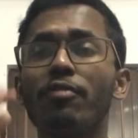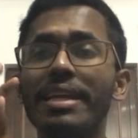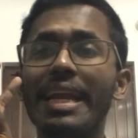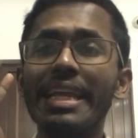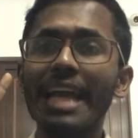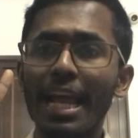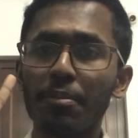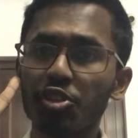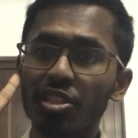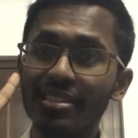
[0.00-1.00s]
for getting
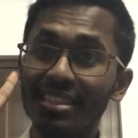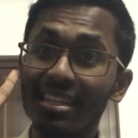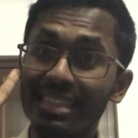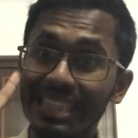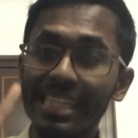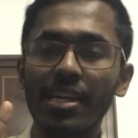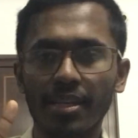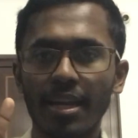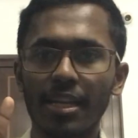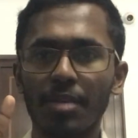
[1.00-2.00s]
admission to the 3-year
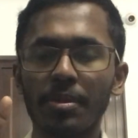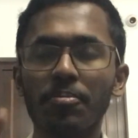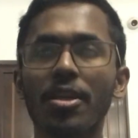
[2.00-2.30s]
ka LLB.